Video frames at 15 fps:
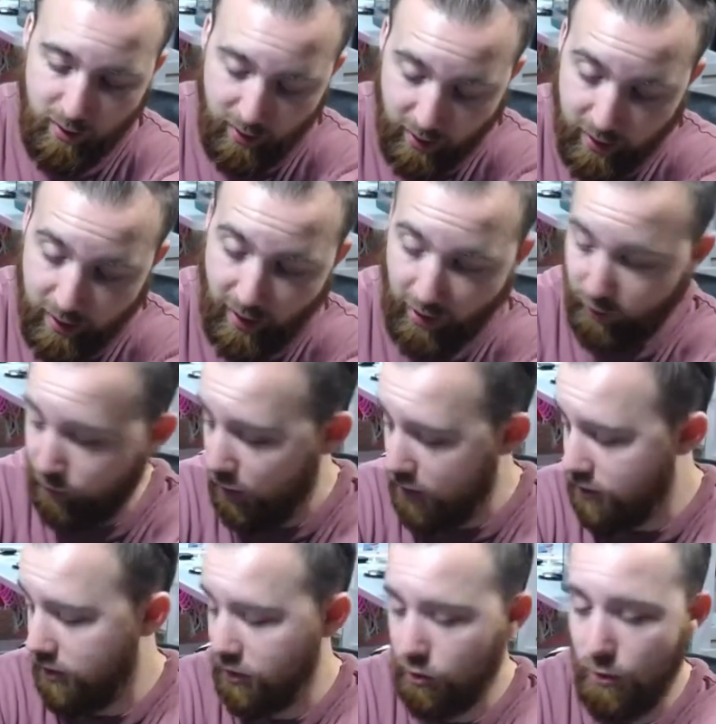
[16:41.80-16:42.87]
as far
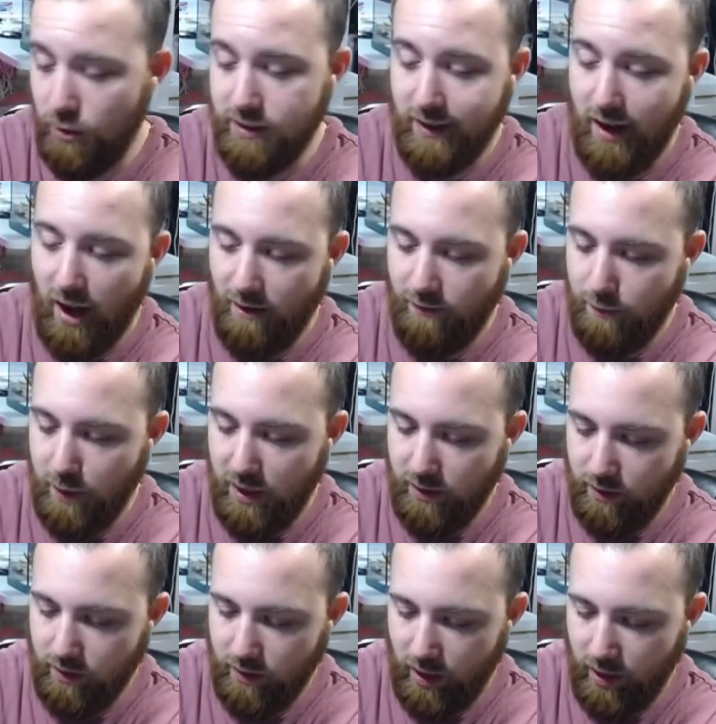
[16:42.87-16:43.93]
as the swords that I've
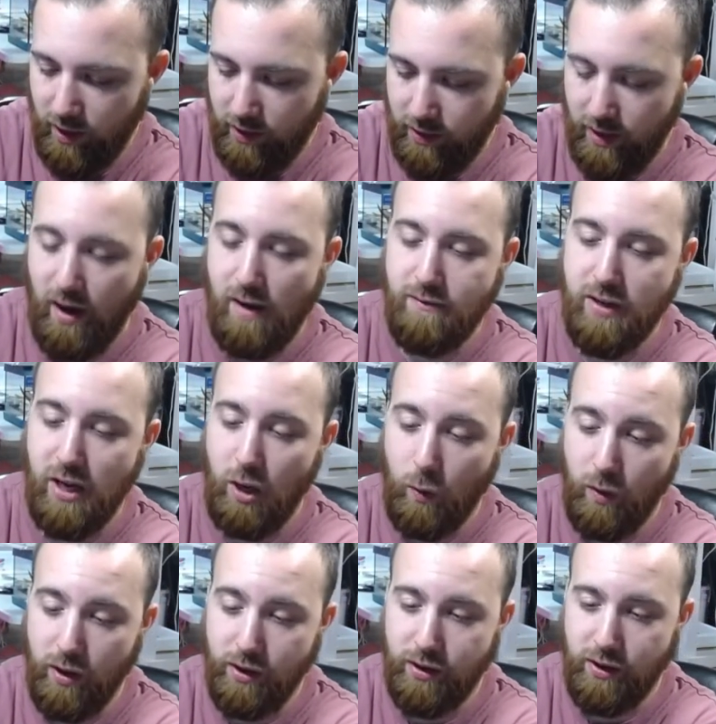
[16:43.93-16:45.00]
been uh, that I've dealt
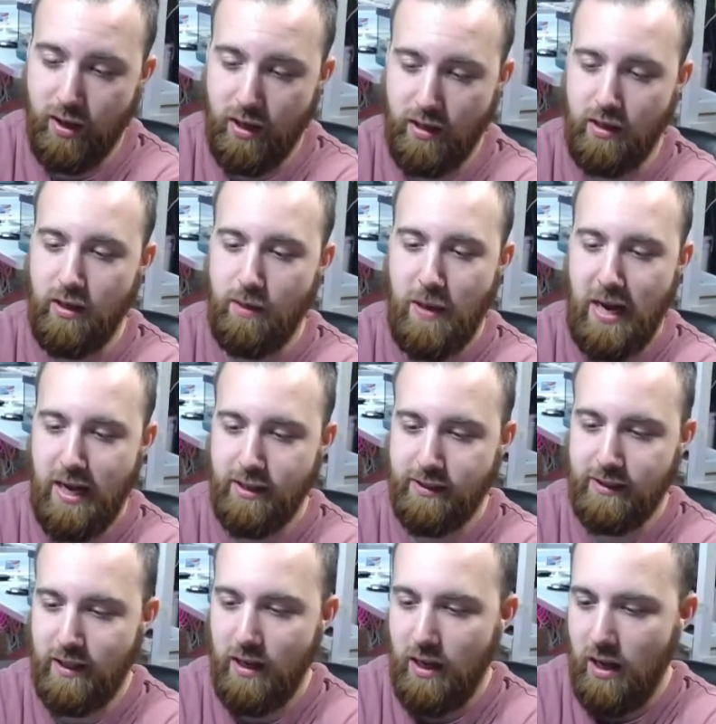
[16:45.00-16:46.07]
with in the
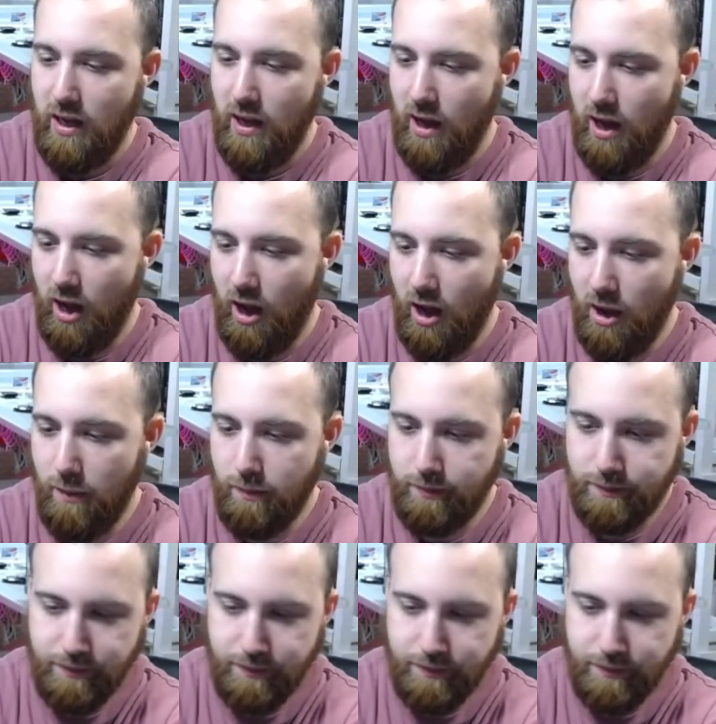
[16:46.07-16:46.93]
past, um,